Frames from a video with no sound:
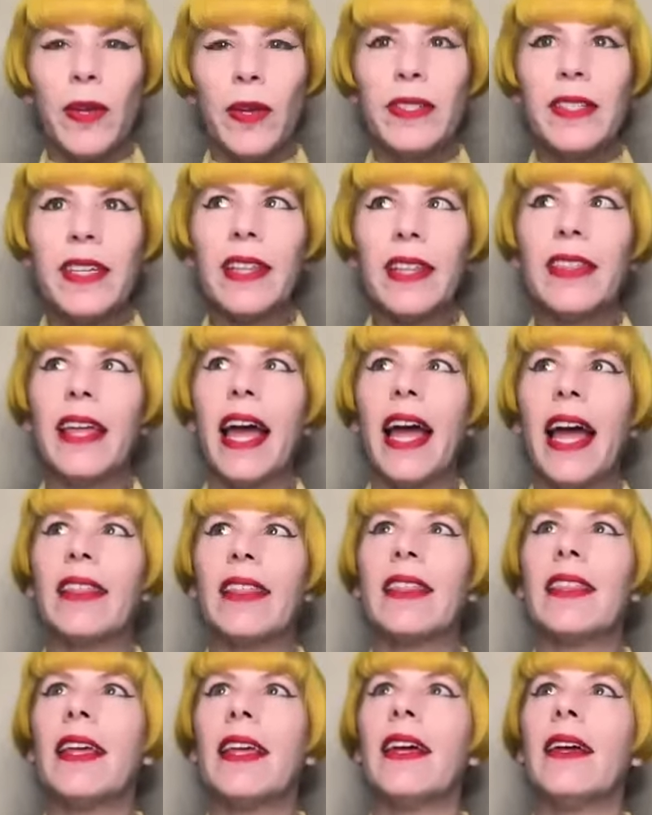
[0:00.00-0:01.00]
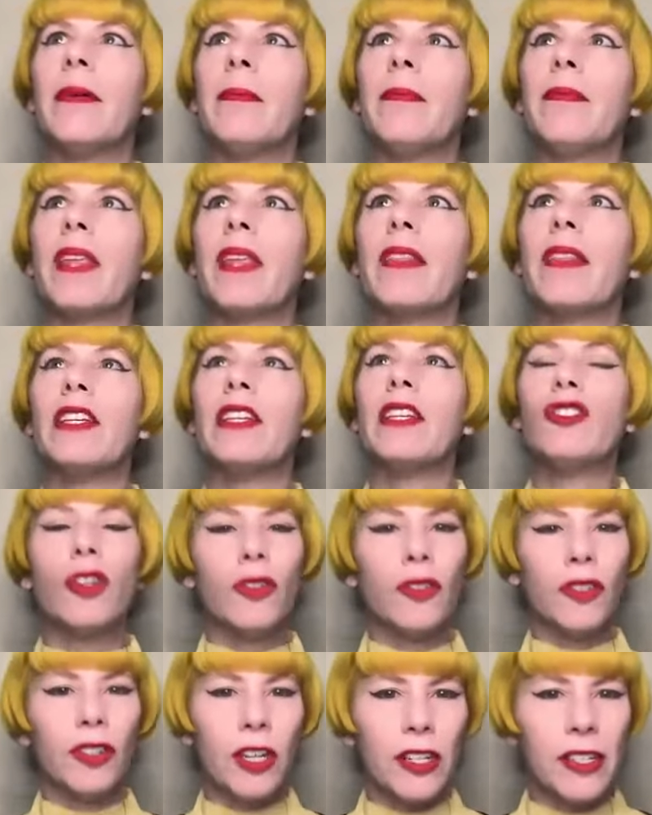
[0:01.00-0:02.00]
So is it that these
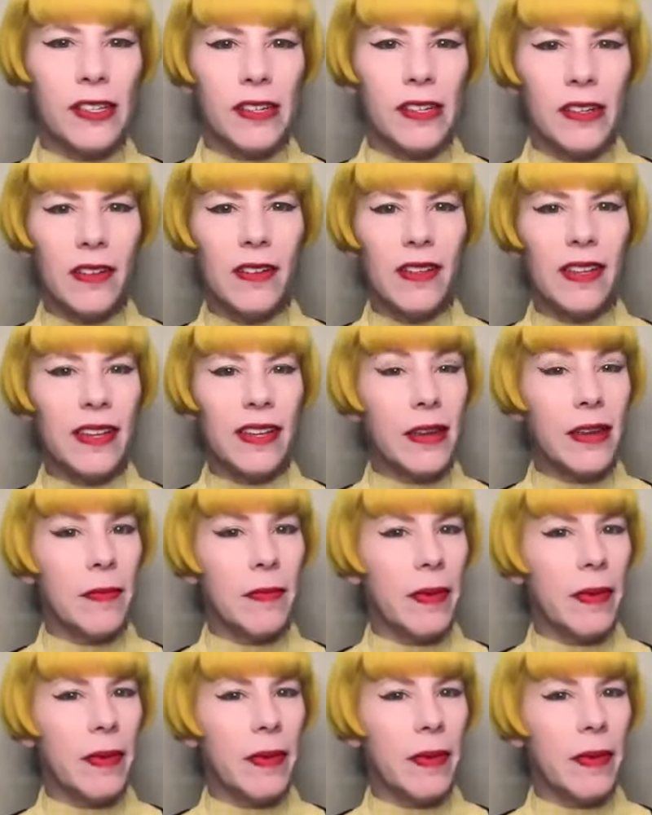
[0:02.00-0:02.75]
children are still